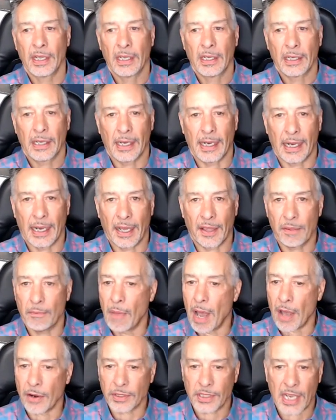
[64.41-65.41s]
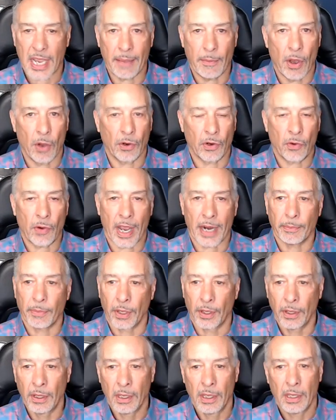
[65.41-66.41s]
The models came out
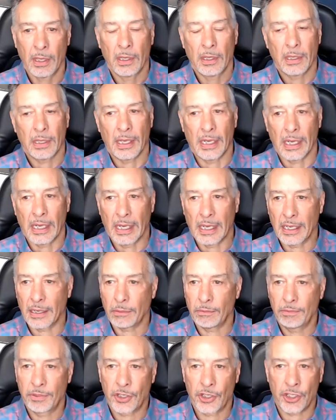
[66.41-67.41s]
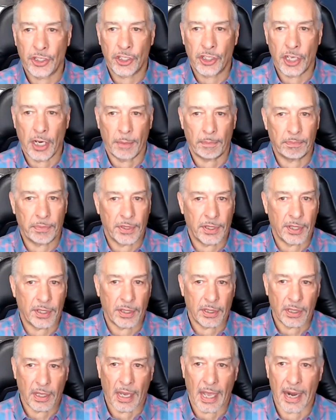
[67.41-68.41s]
incredible. Shipped,
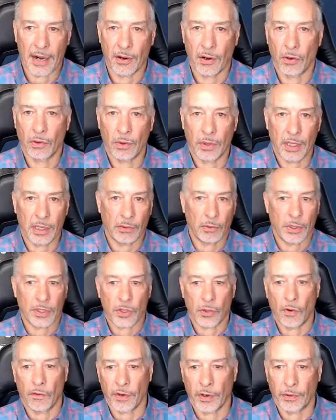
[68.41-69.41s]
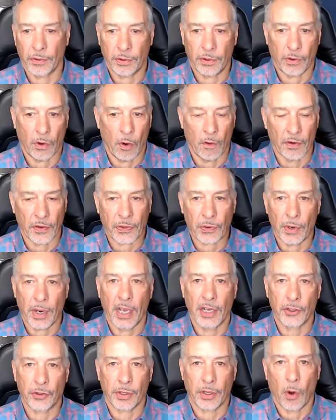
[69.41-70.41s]
I don't know, it was over
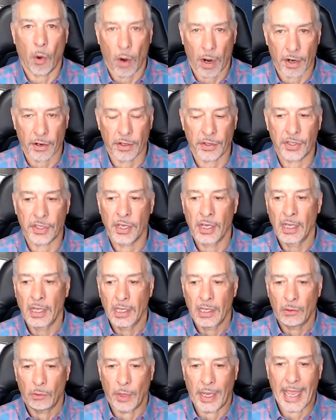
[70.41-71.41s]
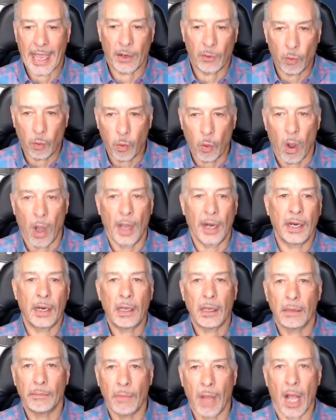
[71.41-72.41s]
300 orders. We had one
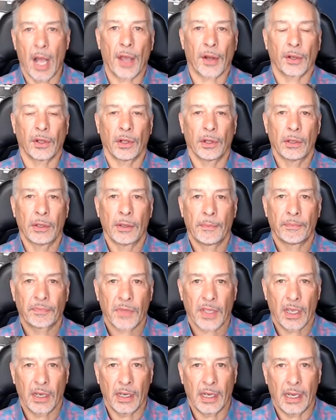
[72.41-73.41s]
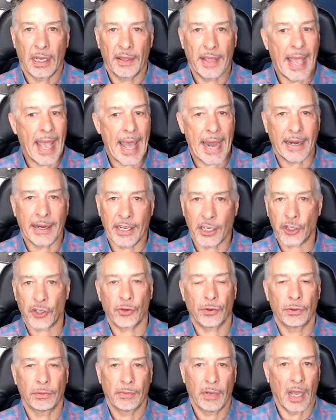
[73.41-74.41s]
model that had an issue
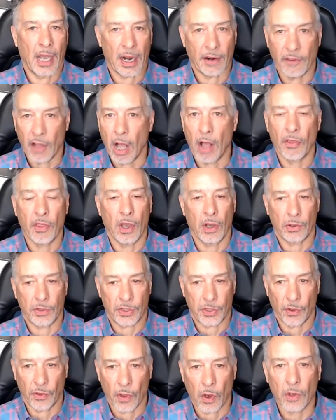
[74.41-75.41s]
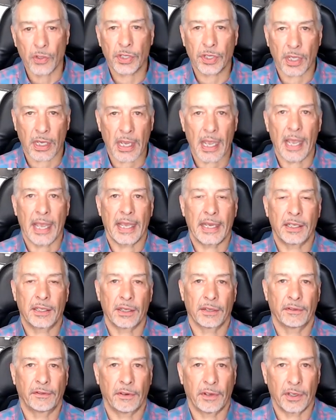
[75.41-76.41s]
out of all those. So those are the kinds of
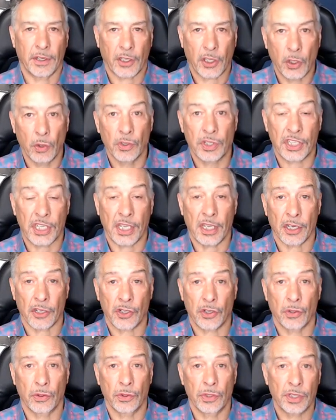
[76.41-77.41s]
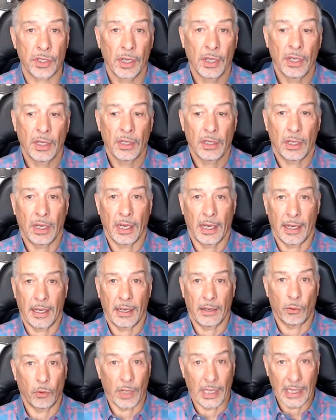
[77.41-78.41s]
QC issues
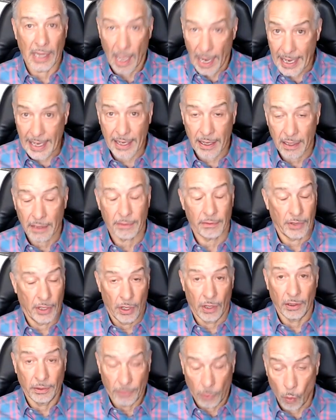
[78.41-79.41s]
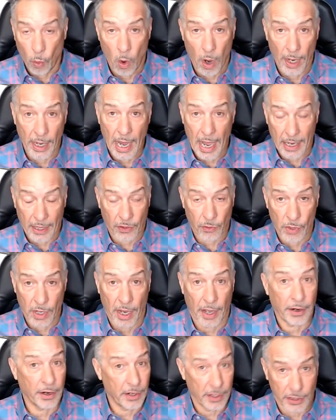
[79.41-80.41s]
we like. You know, one out of
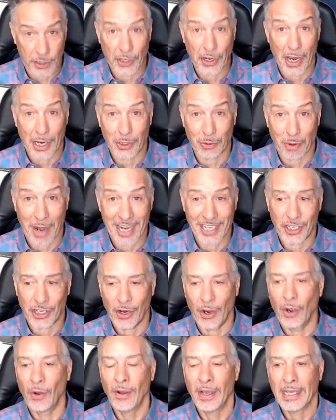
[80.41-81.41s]
300 is a nice ratio.